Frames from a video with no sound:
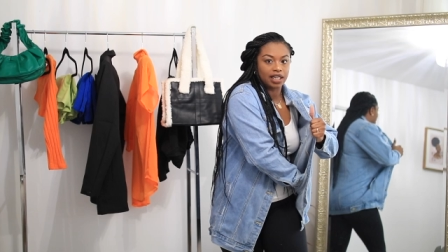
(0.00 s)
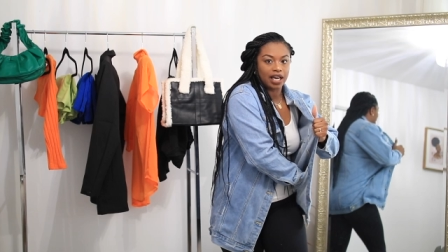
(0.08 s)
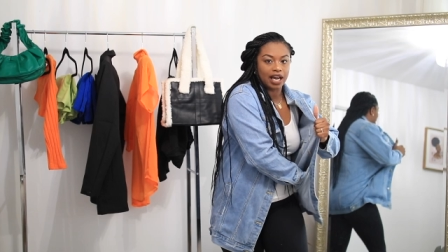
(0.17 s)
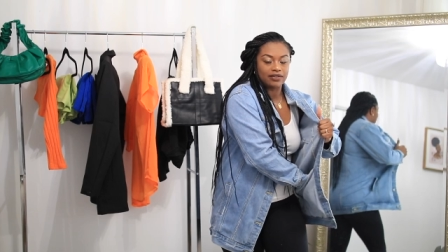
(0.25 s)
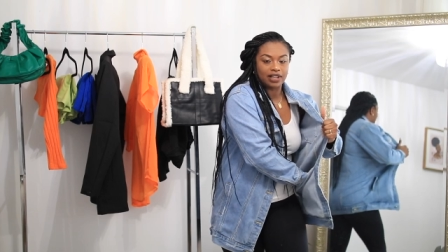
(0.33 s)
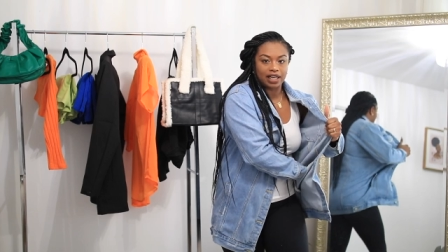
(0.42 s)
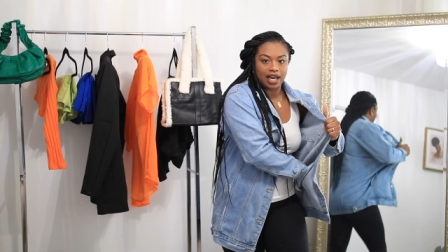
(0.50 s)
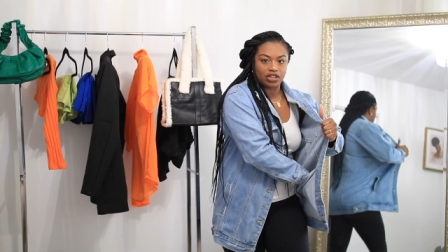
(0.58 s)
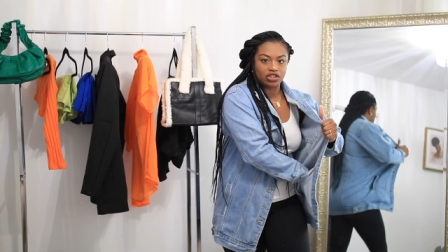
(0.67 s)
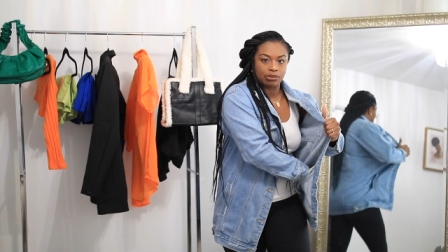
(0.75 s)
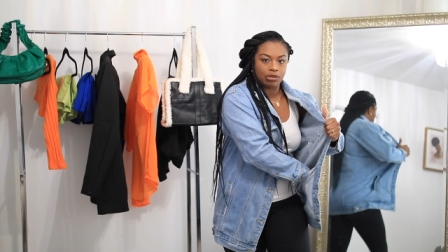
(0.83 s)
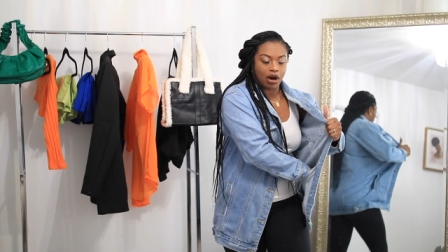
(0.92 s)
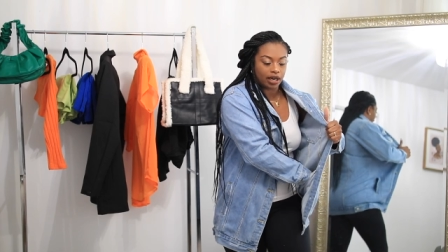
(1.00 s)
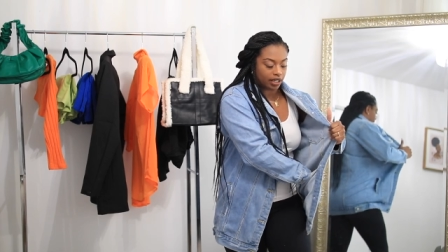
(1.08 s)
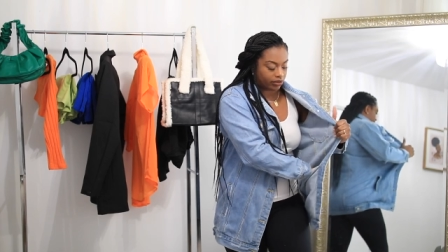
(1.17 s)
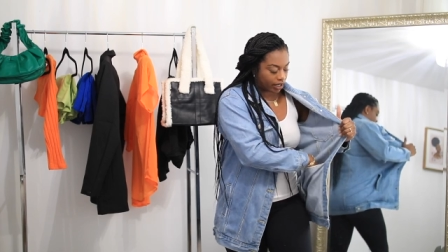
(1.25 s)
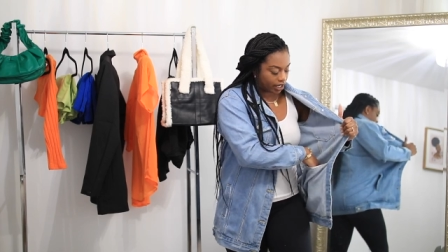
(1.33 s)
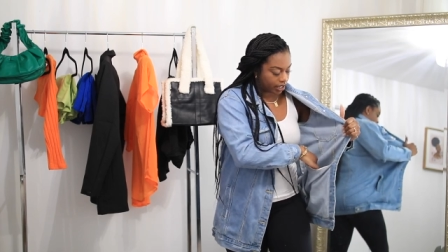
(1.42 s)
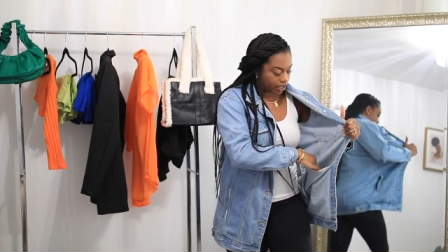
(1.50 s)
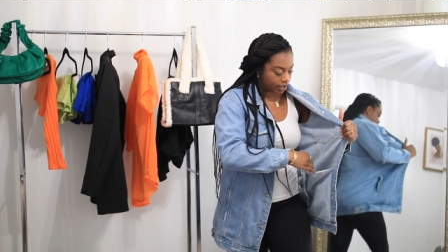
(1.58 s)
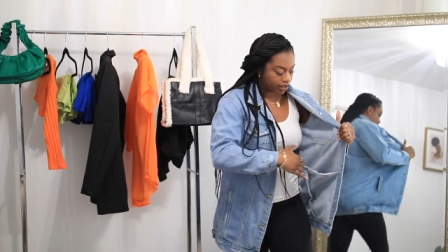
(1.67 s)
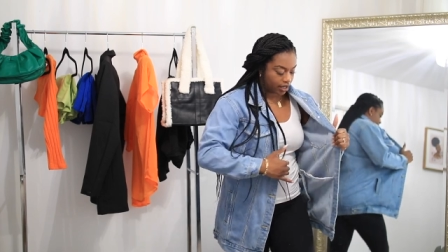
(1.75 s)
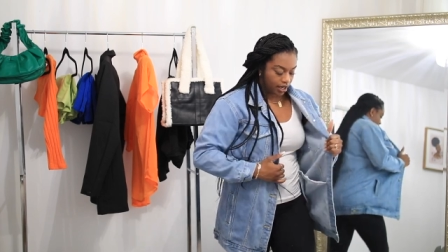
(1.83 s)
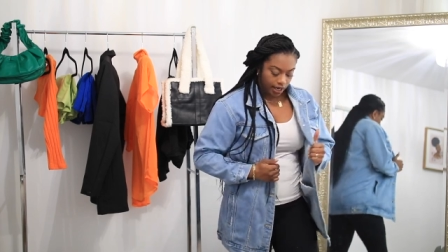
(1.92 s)
that I have that extra pocket right
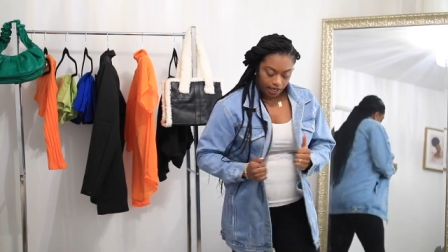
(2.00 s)
here